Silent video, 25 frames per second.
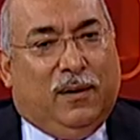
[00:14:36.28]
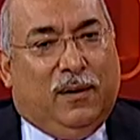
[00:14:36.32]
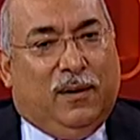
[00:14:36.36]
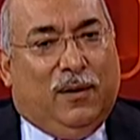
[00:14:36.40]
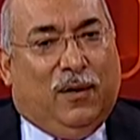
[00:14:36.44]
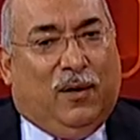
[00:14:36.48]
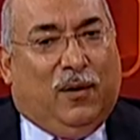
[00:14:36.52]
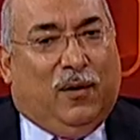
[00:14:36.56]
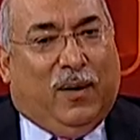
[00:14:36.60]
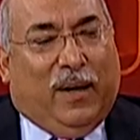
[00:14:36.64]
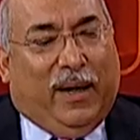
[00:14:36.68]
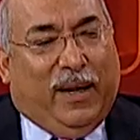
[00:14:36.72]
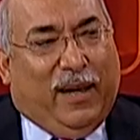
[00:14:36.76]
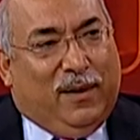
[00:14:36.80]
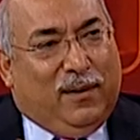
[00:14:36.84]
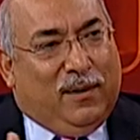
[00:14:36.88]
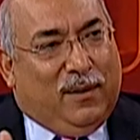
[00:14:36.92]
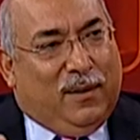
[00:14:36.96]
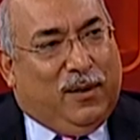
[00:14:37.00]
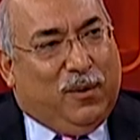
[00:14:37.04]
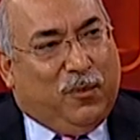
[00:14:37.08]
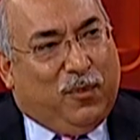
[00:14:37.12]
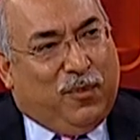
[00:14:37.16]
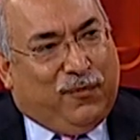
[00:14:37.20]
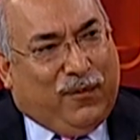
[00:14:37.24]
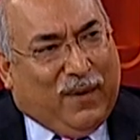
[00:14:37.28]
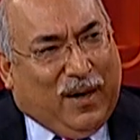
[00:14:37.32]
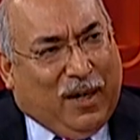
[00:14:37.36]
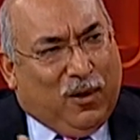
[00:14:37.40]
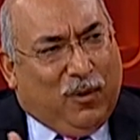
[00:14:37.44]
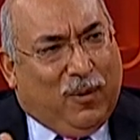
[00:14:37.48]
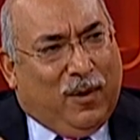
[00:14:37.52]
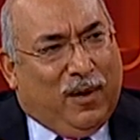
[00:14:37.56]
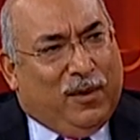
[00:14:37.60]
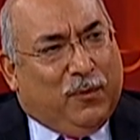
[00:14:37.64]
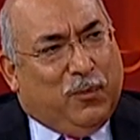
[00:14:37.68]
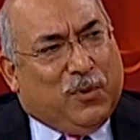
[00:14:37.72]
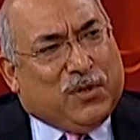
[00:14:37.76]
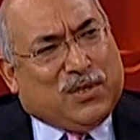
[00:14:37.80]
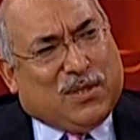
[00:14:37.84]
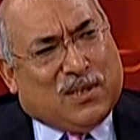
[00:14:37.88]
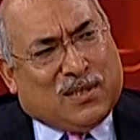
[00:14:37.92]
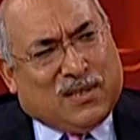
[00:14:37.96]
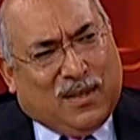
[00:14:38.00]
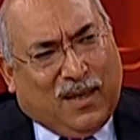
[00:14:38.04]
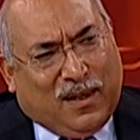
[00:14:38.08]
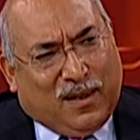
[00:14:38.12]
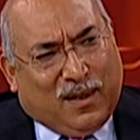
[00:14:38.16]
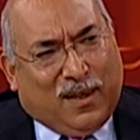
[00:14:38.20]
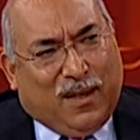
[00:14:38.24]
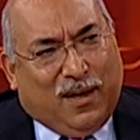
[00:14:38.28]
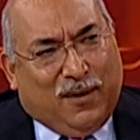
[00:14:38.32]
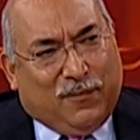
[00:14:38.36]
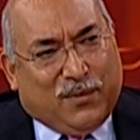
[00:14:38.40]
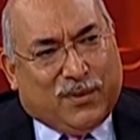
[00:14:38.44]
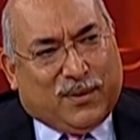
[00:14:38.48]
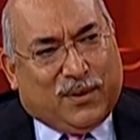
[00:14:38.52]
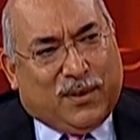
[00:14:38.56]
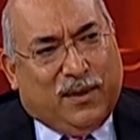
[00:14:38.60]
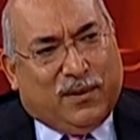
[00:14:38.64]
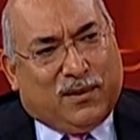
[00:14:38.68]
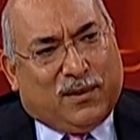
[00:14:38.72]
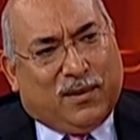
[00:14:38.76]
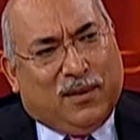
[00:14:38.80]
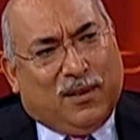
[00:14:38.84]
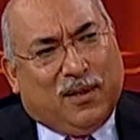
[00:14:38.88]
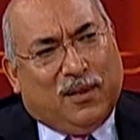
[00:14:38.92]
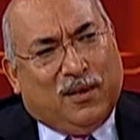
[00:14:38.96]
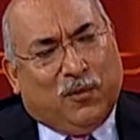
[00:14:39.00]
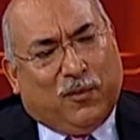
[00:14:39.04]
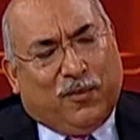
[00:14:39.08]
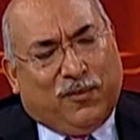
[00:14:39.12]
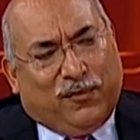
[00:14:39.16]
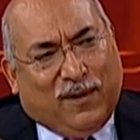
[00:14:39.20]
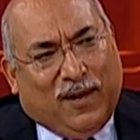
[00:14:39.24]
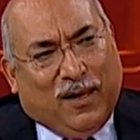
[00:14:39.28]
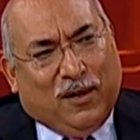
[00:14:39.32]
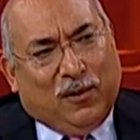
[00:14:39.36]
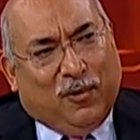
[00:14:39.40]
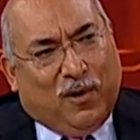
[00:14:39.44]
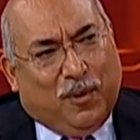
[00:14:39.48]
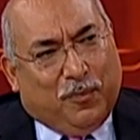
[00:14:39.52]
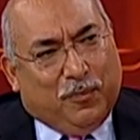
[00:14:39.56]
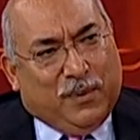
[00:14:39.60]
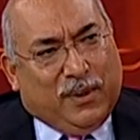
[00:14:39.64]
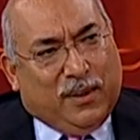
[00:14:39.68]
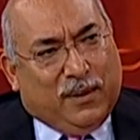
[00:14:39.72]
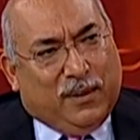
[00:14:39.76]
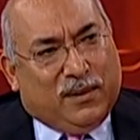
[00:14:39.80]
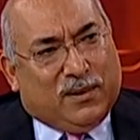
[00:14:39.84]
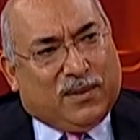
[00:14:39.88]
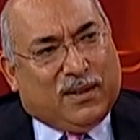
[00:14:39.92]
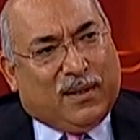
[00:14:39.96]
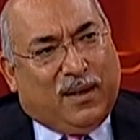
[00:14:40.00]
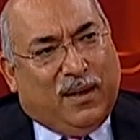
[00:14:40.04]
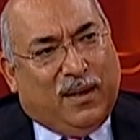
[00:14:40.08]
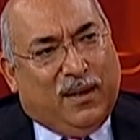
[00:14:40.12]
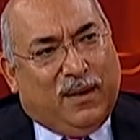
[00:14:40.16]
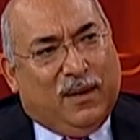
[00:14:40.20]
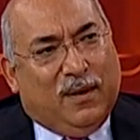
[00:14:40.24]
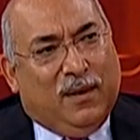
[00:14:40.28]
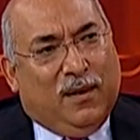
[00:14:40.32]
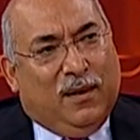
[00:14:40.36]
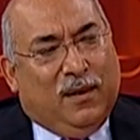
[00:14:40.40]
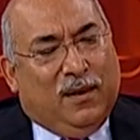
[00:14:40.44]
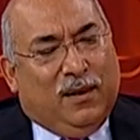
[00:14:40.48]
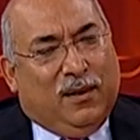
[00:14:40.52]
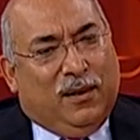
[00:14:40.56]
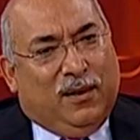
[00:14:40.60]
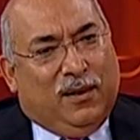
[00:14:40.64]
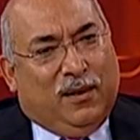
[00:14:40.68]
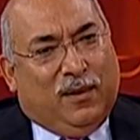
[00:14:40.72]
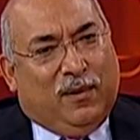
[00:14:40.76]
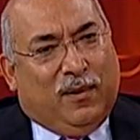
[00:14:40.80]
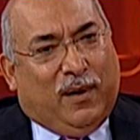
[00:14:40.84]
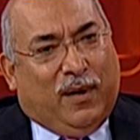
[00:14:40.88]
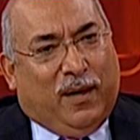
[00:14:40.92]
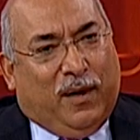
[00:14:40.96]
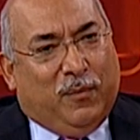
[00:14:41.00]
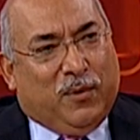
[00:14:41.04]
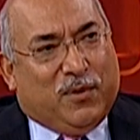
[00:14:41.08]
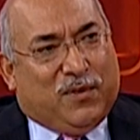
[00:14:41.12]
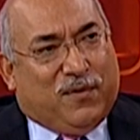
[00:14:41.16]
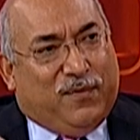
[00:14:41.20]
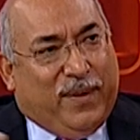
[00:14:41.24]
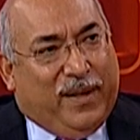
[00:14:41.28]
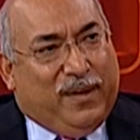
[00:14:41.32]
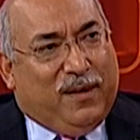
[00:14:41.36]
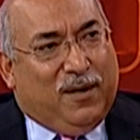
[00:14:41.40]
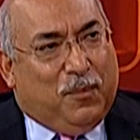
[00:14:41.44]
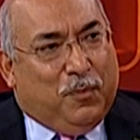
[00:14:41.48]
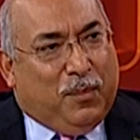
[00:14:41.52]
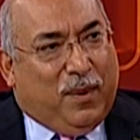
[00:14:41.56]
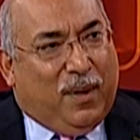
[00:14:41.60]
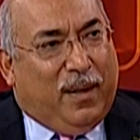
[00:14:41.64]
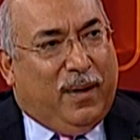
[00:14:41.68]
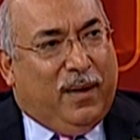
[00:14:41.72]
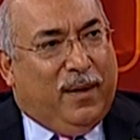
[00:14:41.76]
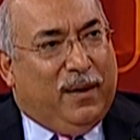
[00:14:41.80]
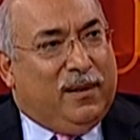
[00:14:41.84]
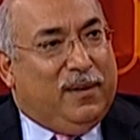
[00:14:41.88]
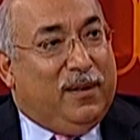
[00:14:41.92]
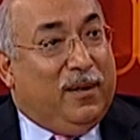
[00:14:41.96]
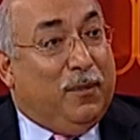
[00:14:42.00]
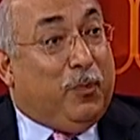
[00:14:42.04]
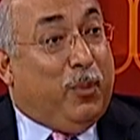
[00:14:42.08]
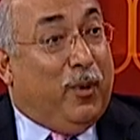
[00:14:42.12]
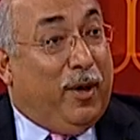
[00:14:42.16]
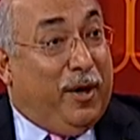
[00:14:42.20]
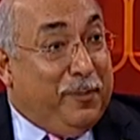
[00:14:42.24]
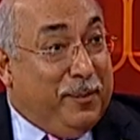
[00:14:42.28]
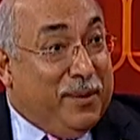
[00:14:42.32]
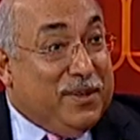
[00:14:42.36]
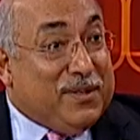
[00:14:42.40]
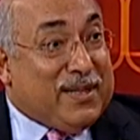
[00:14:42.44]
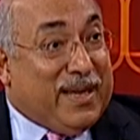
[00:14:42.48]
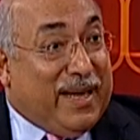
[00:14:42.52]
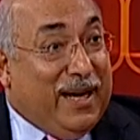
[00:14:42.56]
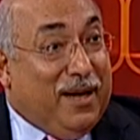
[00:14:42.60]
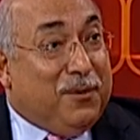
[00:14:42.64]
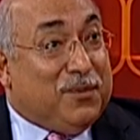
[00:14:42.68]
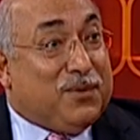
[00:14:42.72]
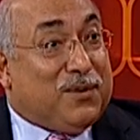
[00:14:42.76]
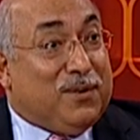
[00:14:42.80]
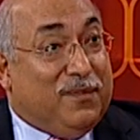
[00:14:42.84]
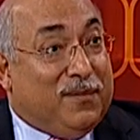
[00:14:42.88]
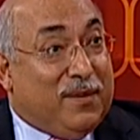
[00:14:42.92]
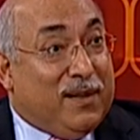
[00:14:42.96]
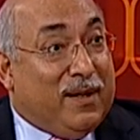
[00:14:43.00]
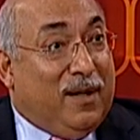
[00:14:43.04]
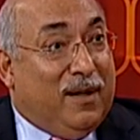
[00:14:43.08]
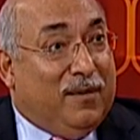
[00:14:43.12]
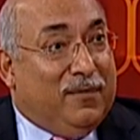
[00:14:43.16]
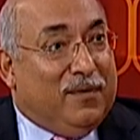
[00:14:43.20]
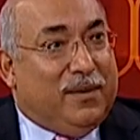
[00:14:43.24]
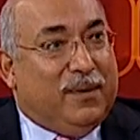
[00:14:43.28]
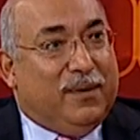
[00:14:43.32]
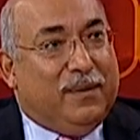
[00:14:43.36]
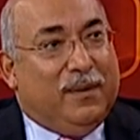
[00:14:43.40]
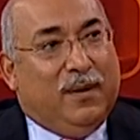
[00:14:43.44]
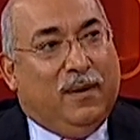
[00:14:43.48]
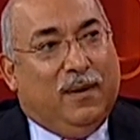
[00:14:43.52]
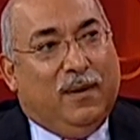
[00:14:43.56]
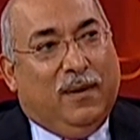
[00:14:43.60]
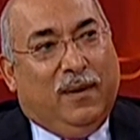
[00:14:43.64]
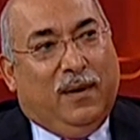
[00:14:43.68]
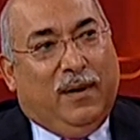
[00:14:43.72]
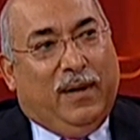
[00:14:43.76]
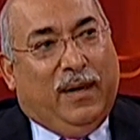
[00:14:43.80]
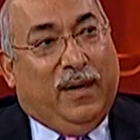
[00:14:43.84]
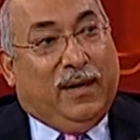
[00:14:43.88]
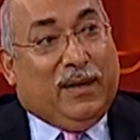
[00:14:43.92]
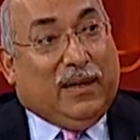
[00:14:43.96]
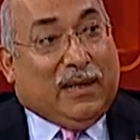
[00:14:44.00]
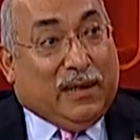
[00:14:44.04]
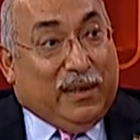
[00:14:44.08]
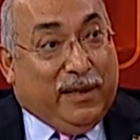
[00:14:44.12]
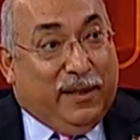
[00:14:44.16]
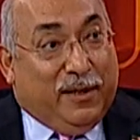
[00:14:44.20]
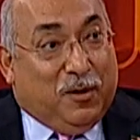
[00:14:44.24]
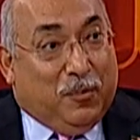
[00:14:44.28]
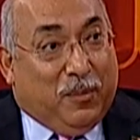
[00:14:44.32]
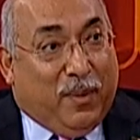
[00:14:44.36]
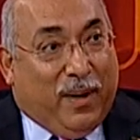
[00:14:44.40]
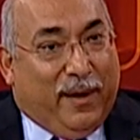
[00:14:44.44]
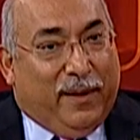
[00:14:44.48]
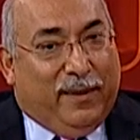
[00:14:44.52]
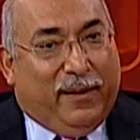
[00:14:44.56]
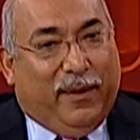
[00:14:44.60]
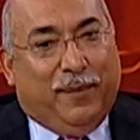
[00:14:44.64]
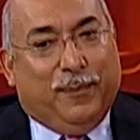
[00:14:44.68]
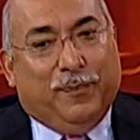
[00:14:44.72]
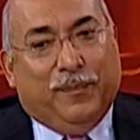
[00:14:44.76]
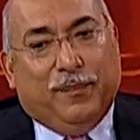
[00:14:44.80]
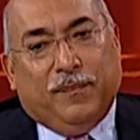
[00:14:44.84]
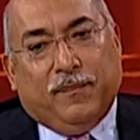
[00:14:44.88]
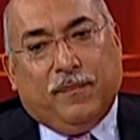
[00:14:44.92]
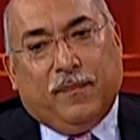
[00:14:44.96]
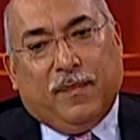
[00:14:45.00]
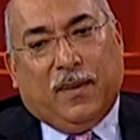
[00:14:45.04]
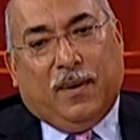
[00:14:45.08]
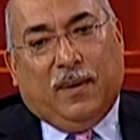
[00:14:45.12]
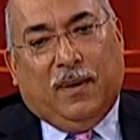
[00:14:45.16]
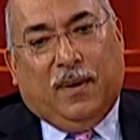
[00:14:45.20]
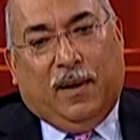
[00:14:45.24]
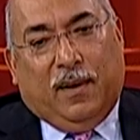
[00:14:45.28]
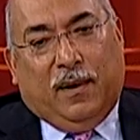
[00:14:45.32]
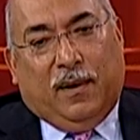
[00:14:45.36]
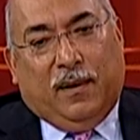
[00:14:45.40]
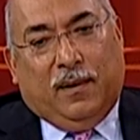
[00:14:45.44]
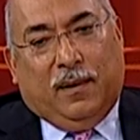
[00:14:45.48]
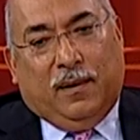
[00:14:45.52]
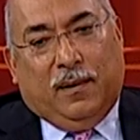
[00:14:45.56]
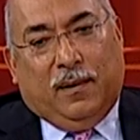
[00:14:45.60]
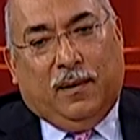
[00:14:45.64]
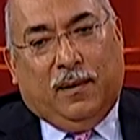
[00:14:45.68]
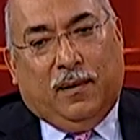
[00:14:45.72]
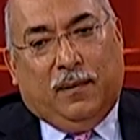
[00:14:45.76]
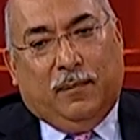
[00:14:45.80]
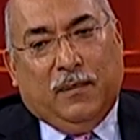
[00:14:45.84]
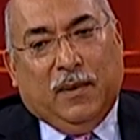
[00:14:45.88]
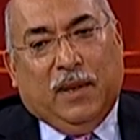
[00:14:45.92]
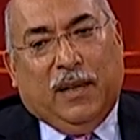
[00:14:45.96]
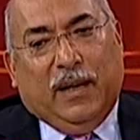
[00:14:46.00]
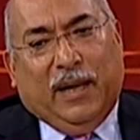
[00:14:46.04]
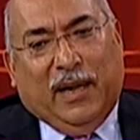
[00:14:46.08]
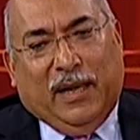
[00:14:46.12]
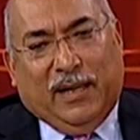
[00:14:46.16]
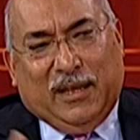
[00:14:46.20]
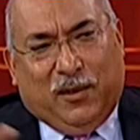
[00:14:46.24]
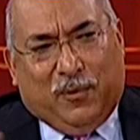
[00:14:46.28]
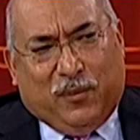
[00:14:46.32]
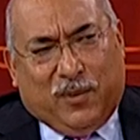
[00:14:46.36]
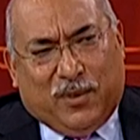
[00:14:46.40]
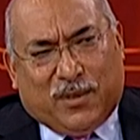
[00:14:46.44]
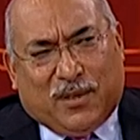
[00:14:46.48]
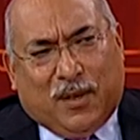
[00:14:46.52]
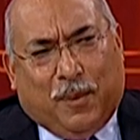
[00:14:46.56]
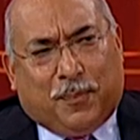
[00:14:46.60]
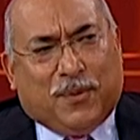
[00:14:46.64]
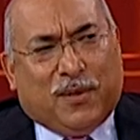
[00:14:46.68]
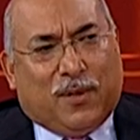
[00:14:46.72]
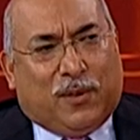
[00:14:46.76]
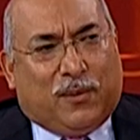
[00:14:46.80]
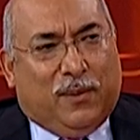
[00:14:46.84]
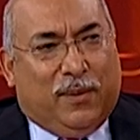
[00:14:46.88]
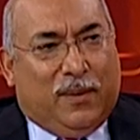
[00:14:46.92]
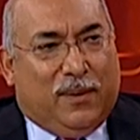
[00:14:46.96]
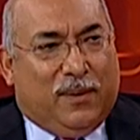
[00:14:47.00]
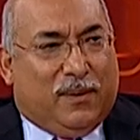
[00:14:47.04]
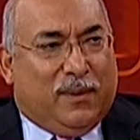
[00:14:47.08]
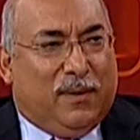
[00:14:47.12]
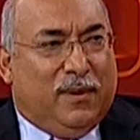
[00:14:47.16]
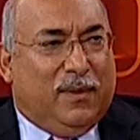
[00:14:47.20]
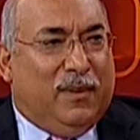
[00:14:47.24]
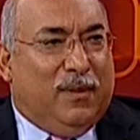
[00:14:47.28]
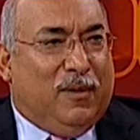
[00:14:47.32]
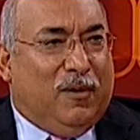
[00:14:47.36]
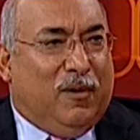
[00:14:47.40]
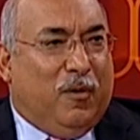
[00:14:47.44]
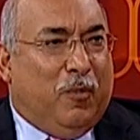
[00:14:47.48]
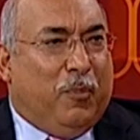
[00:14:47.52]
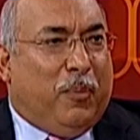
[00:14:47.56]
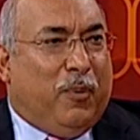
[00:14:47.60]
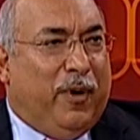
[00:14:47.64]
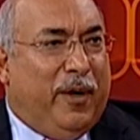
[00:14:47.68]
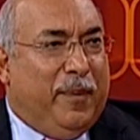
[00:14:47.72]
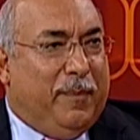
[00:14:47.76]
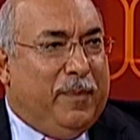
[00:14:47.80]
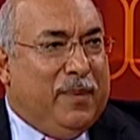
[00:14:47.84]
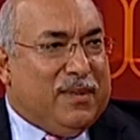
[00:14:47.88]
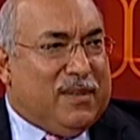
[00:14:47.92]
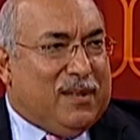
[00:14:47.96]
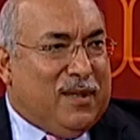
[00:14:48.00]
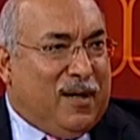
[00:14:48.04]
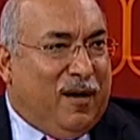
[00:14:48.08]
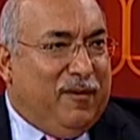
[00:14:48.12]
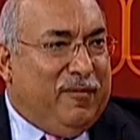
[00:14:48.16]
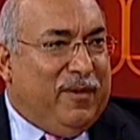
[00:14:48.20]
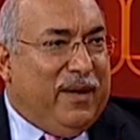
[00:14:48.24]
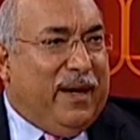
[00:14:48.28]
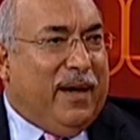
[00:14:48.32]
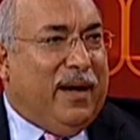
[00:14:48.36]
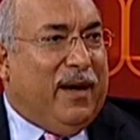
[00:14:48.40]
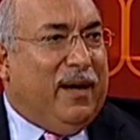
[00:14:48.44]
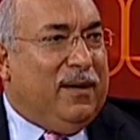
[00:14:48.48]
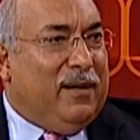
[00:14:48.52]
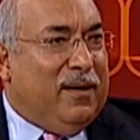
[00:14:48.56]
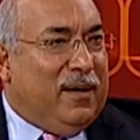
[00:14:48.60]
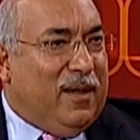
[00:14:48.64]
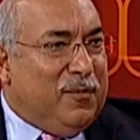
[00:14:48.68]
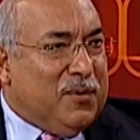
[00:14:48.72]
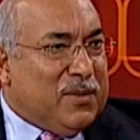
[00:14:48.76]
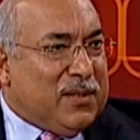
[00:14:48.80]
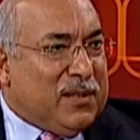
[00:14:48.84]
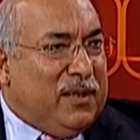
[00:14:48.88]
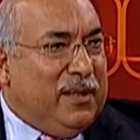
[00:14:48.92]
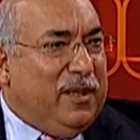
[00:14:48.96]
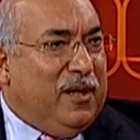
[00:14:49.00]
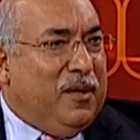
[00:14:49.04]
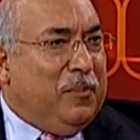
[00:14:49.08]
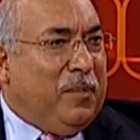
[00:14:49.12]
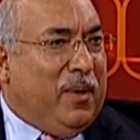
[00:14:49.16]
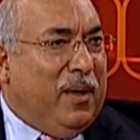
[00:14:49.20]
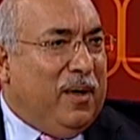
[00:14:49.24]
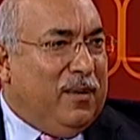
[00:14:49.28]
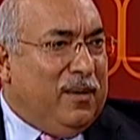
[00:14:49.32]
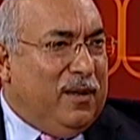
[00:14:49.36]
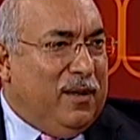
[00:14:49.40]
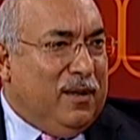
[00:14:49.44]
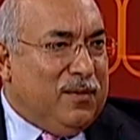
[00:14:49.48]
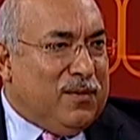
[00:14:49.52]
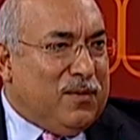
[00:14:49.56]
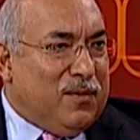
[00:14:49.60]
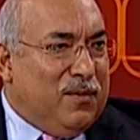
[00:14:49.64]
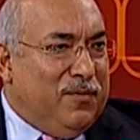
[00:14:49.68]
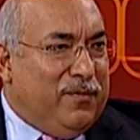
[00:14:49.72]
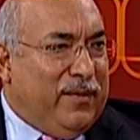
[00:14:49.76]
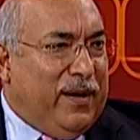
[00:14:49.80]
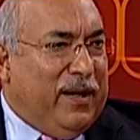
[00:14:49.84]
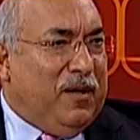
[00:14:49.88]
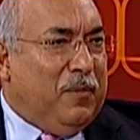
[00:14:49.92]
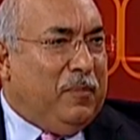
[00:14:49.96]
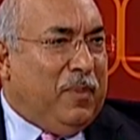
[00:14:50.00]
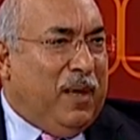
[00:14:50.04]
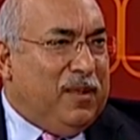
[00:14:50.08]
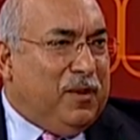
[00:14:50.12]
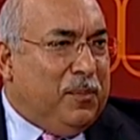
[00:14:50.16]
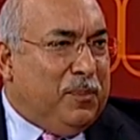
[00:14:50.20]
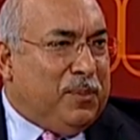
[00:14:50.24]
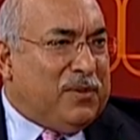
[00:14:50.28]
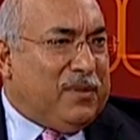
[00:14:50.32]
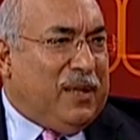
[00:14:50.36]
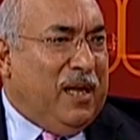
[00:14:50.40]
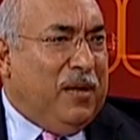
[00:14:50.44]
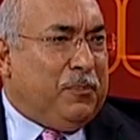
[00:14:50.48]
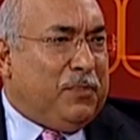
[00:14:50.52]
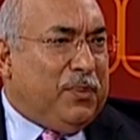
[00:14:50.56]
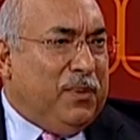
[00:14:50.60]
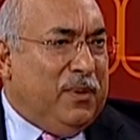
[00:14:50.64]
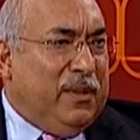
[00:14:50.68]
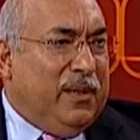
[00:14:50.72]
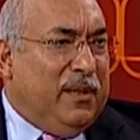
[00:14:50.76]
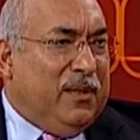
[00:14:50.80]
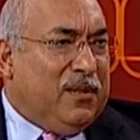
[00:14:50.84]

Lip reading: it was just not a conversation. Then there were follow-up meetings that I was vetted by the Appointments Council of the governor and cleared by them. And there were subsequent, appointments that I've had, and I was cleared by, vetted by the state police,